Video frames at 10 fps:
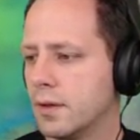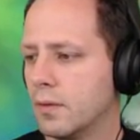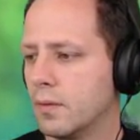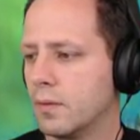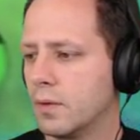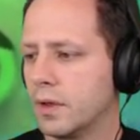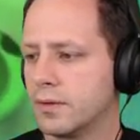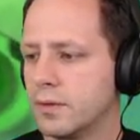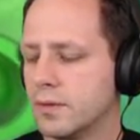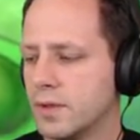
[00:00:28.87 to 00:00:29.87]
So
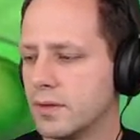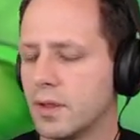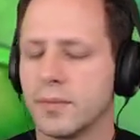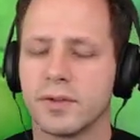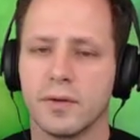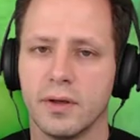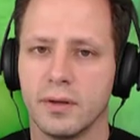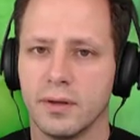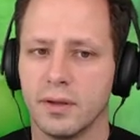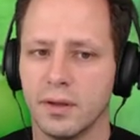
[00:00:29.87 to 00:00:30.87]
what I'll do is I'll
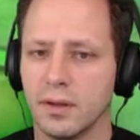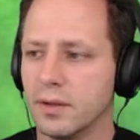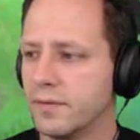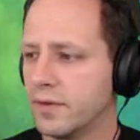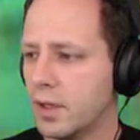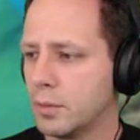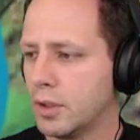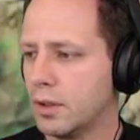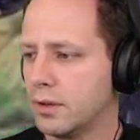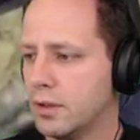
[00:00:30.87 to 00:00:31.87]
demonstrate the
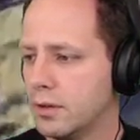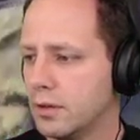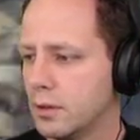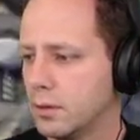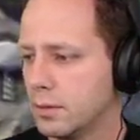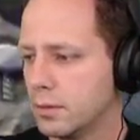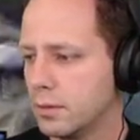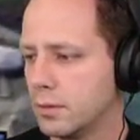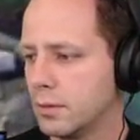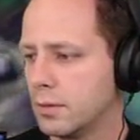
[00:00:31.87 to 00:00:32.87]
phenomenon here,
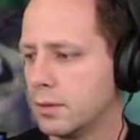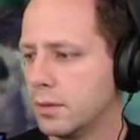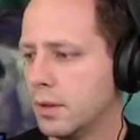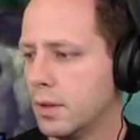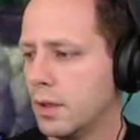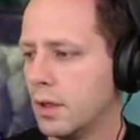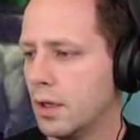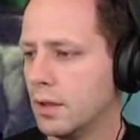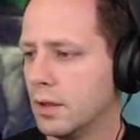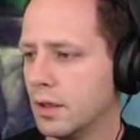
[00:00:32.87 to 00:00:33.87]

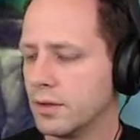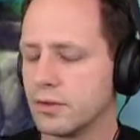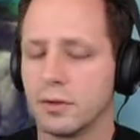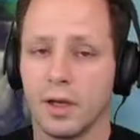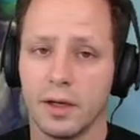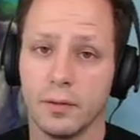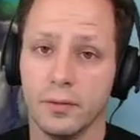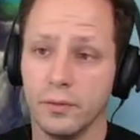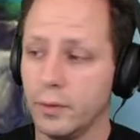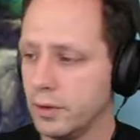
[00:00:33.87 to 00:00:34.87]
and then I'll show you how
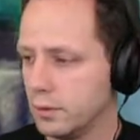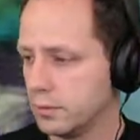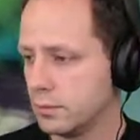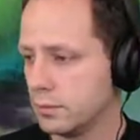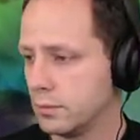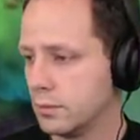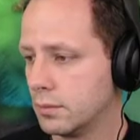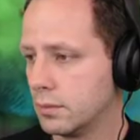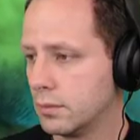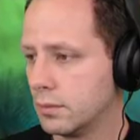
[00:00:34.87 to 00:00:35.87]
to avoid it.
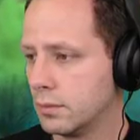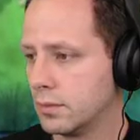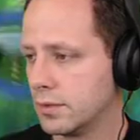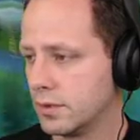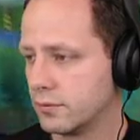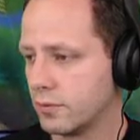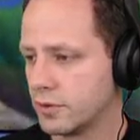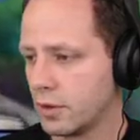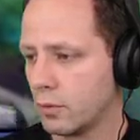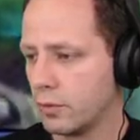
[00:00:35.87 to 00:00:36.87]
Let's
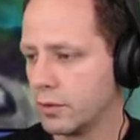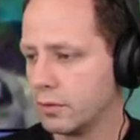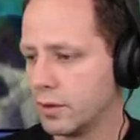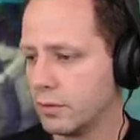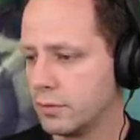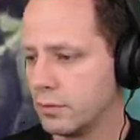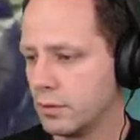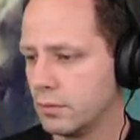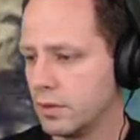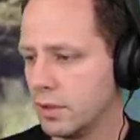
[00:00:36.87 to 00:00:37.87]
rush our warrior out,
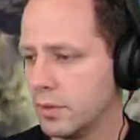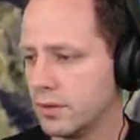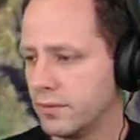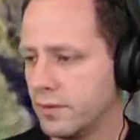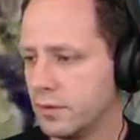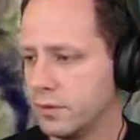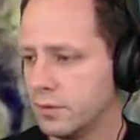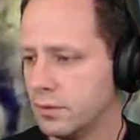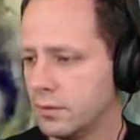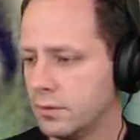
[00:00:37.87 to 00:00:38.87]
get him on the
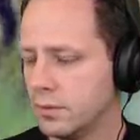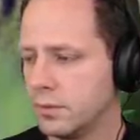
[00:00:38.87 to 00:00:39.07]
field.